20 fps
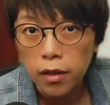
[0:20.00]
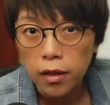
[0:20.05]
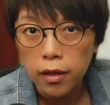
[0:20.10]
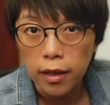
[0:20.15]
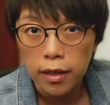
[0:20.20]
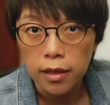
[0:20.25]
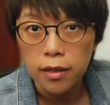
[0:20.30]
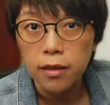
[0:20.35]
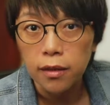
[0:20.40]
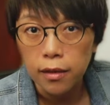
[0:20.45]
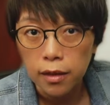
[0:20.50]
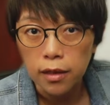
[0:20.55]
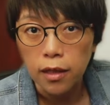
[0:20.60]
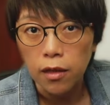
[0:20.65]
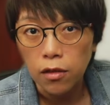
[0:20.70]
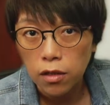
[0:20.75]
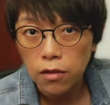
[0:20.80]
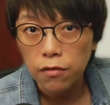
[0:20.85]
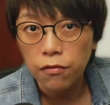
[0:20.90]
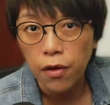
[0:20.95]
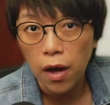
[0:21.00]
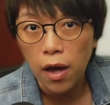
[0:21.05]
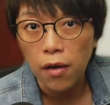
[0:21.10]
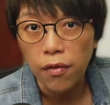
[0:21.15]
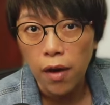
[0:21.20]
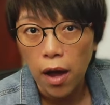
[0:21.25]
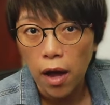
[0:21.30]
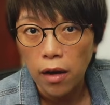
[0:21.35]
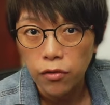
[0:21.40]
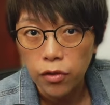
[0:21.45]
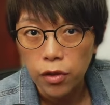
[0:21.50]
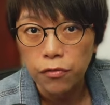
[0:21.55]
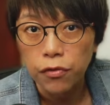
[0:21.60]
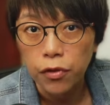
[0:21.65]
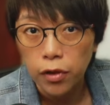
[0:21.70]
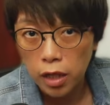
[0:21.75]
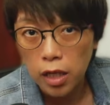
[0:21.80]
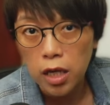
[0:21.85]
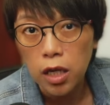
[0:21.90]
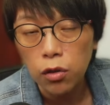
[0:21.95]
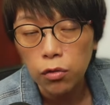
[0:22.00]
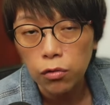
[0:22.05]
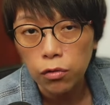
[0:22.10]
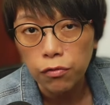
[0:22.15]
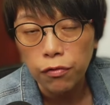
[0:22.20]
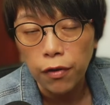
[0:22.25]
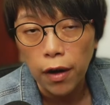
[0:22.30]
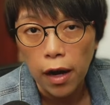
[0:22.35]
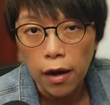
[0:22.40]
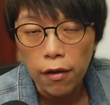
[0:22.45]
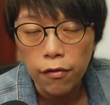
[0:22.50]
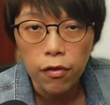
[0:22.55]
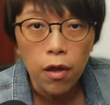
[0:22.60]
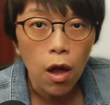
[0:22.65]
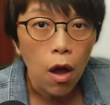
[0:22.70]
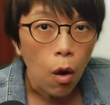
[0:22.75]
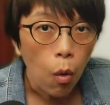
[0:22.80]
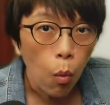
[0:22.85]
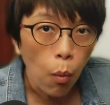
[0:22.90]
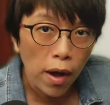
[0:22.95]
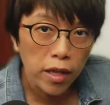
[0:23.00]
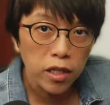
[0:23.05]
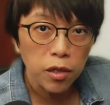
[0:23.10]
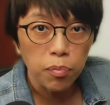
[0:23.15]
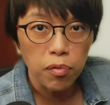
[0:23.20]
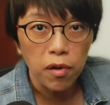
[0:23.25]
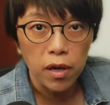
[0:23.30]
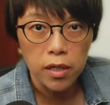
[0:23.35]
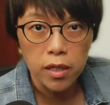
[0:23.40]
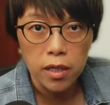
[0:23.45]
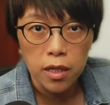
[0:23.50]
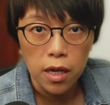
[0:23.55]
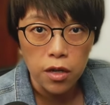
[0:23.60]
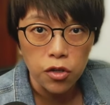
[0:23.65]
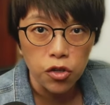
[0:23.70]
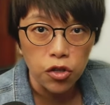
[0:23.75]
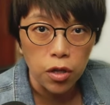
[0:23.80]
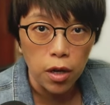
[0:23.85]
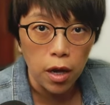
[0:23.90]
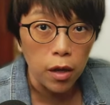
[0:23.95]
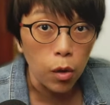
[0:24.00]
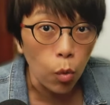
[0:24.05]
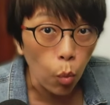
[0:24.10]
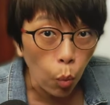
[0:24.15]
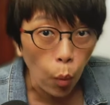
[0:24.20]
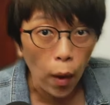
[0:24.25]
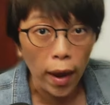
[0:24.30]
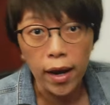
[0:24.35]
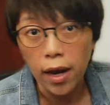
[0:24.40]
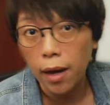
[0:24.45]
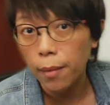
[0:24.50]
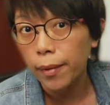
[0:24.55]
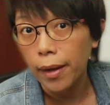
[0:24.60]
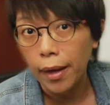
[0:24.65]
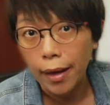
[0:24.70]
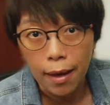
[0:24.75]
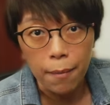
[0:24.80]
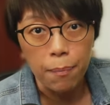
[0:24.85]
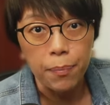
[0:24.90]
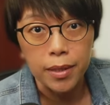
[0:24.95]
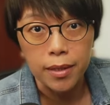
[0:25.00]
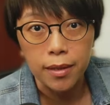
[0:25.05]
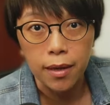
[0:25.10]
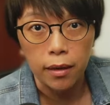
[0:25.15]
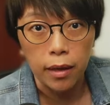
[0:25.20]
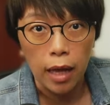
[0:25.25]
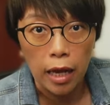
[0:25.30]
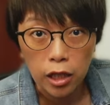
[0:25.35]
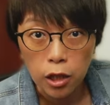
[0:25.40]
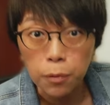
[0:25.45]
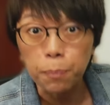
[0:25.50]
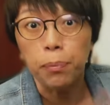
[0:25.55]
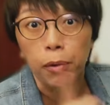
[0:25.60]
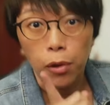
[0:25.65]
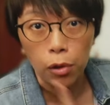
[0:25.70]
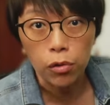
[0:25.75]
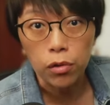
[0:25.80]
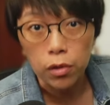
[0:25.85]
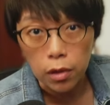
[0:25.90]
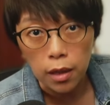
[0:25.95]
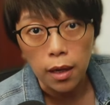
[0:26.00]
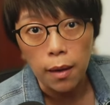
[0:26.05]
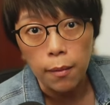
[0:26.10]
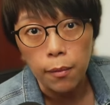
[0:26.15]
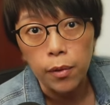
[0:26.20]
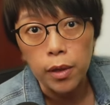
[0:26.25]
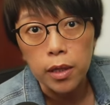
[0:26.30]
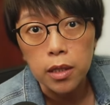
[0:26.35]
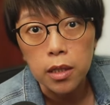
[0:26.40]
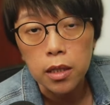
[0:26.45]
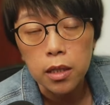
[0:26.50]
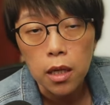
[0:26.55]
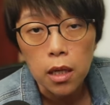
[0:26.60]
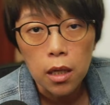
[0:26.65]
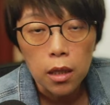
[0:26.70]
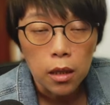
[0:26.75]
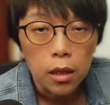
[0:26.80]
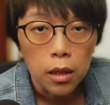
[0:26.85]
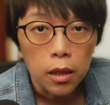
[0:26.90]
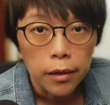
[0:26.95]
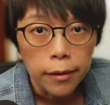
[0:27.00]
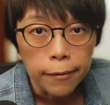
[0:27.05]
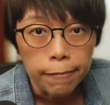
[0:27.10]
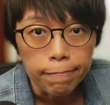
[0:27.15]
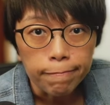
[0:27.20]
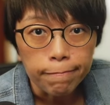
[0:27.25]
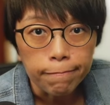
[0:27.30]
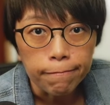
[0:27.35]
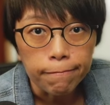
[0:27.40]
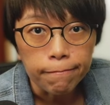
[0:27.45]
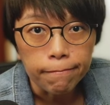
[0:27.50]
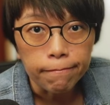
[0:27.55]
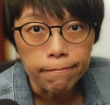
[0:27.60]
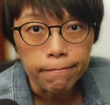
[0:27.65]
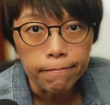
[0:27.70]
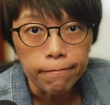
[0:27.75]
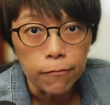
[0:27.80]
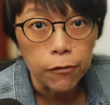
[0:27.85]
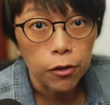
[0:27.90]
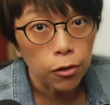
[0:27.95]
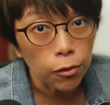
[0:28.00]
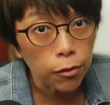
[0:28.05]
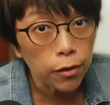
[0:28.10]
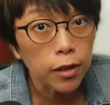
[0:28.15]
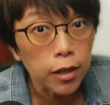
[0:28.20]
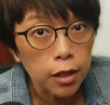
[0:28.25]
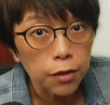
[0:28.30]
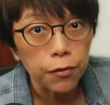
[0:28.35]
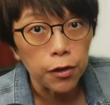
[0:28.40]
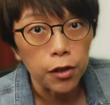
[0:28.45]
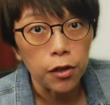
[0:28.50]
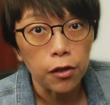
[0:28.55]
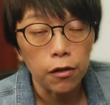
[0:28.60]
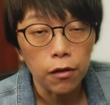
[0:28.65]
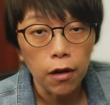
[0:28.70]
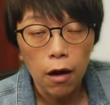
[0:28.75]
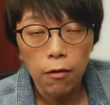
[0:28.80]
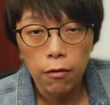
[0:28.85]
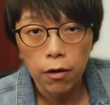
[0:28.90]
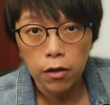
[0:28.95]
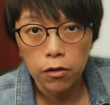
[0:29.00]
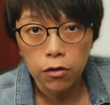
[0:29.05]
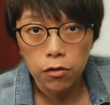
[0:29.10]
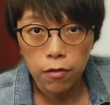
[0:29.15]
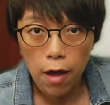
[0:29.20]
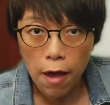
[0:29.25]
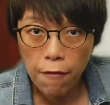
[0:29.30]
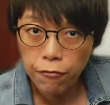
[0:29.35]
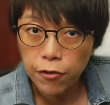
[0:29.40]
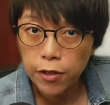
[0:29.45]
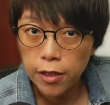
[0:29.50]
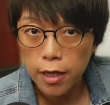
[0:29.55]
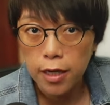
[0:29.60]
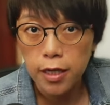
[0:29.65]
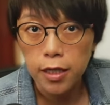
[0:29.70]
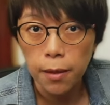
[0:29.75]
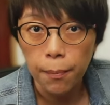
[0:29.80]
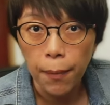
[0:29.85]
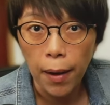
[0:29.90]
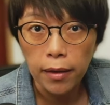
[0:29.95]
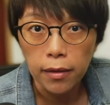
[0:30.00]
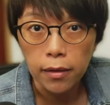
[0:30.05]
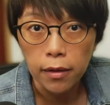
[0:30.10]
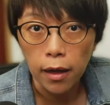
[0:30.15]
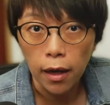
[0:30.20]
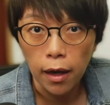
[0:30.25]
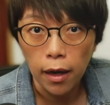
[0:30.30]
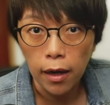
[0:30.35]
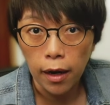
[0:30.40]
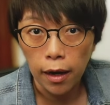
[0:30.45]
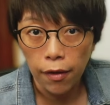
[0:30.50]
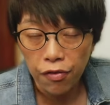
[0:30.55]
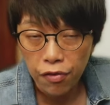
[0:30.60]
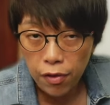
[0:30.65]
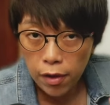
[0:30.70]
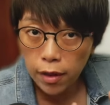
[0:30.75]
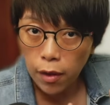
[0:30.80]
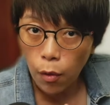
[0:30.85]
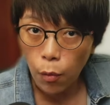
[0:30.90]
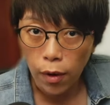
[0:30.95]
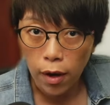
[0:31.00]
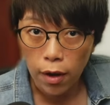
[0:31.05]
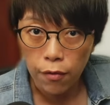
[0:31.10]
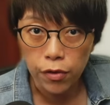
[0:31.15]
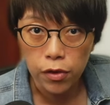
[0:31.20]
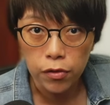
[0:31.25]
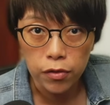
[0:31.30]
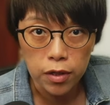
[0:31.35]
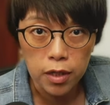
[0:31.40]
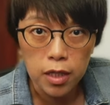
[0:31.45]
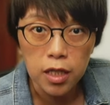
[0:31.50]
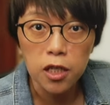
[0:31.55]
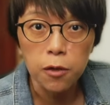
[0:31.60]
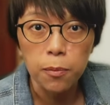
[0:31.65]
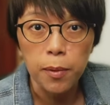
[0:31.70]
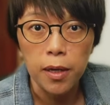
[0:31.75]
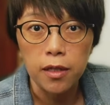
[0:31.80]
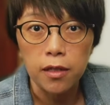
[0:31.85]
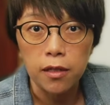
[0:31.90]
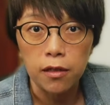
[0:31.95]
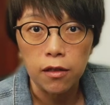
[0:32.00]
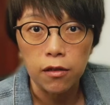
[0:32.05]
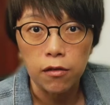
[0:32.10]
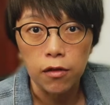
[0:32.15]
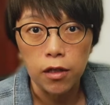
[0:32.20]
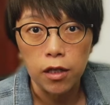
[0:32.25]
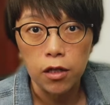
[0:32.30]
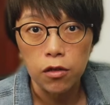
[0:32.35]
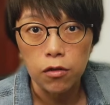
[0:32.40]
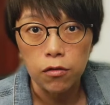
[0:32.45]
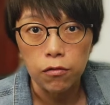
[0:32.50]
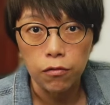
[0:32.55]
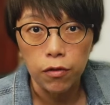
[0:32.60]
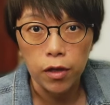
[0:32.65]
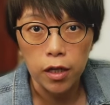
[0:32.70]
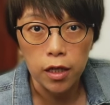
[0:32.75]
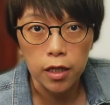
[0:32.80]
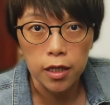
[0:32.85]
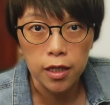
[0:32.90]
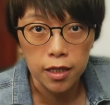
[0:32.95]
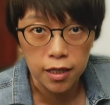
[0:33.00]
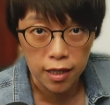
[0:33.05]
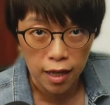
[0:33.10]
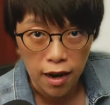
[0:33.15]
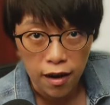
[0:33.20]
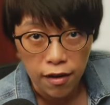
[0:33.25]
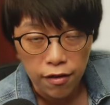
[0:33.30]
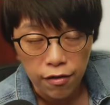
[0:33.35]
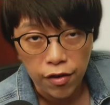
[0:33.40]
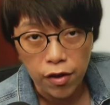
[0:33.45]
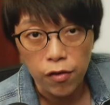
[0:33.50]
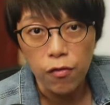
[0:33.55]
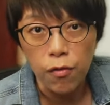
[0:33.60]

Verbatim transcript: it, that's 30,500 for Nikkei 225s. Once price touched that, it went up like 8%, exploded upwards. So in this video, I want to emphasize the pattern again. I think that whenever you see this pattern, you need to really stare at it,